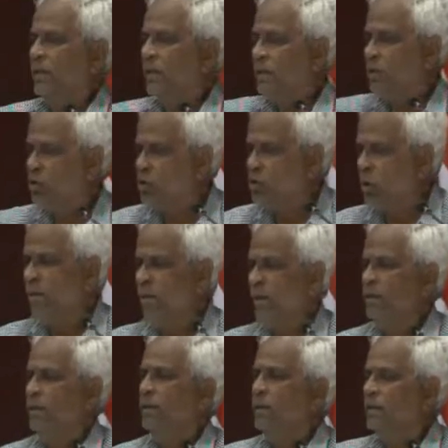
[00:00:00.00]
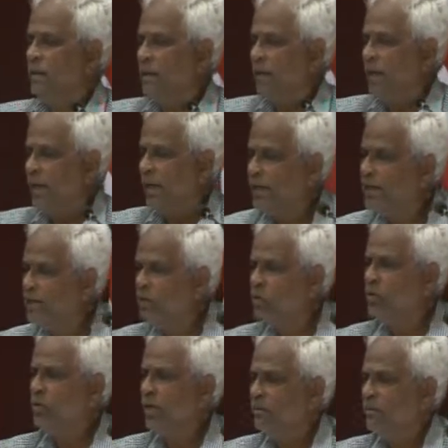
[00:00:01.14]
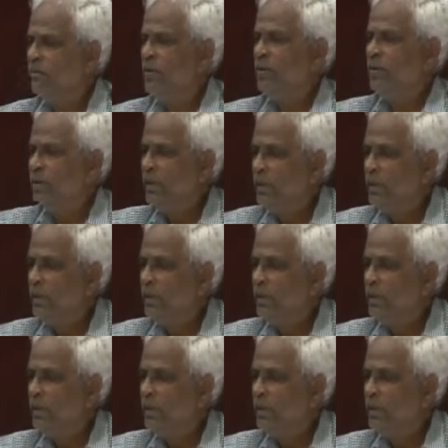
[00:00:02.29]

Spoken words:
restoring a Hindu temple